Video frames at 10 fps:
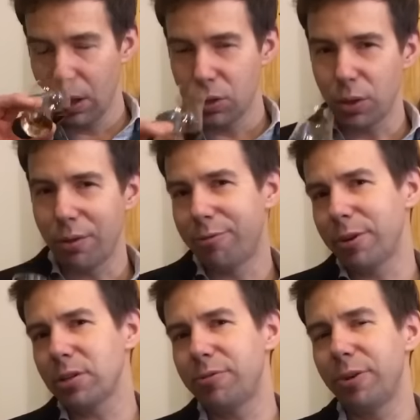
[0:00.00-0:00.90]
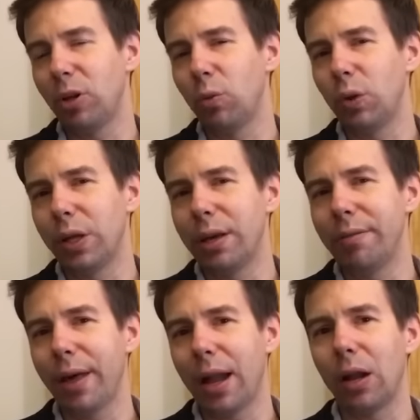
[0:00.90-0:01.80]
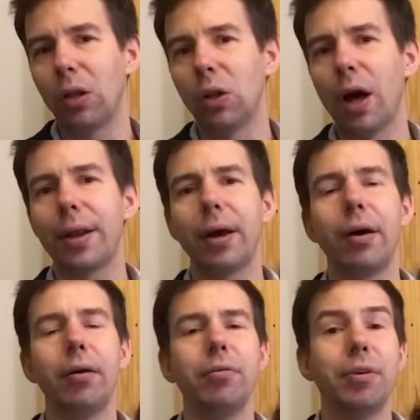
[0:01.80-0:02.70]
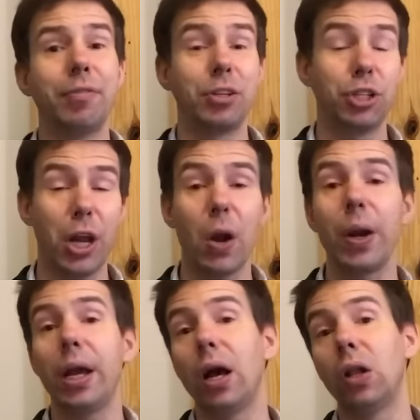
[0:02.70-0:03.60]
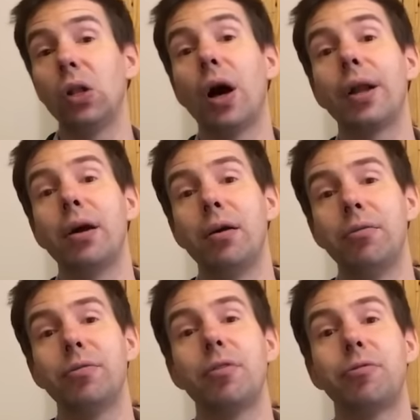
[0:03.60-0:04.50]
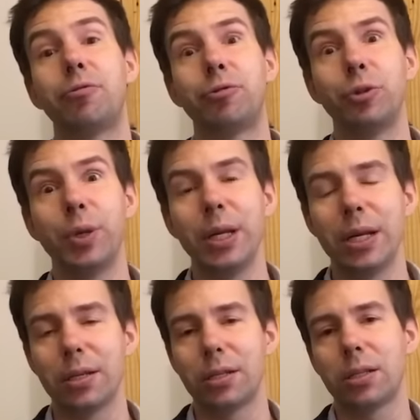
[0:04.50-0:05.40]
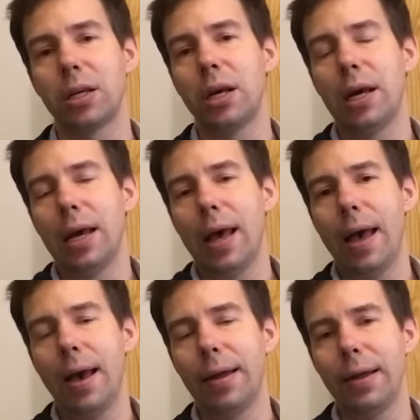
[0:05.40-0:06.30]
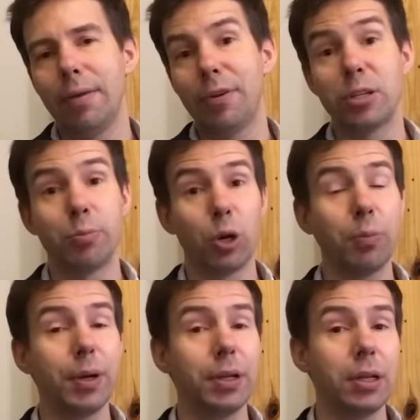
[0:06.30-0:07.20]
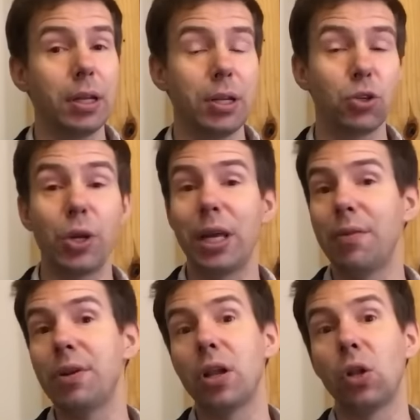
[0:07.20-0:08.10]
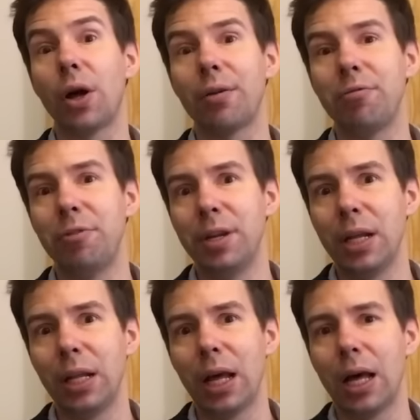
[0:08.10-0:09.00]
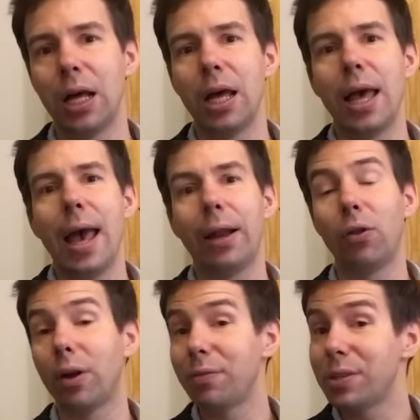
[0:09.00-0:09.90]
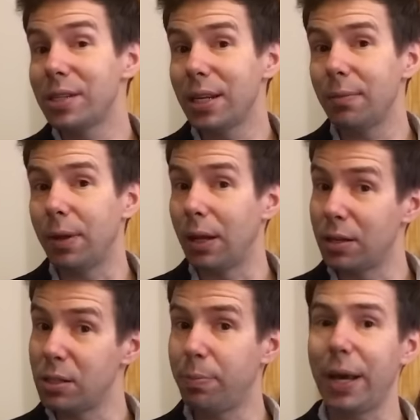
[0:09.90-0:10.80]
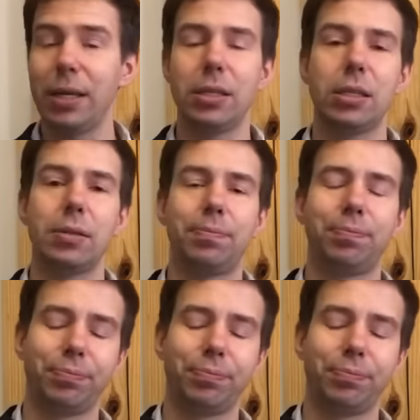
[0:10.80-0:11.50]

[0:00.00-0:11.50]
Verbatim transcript: So the first fill will give that a lot of, if it's sherry, a lot of fruitiness. And if it's bourbon, it's going to give it a lot of vanilla and a lot of cinnamon and spice.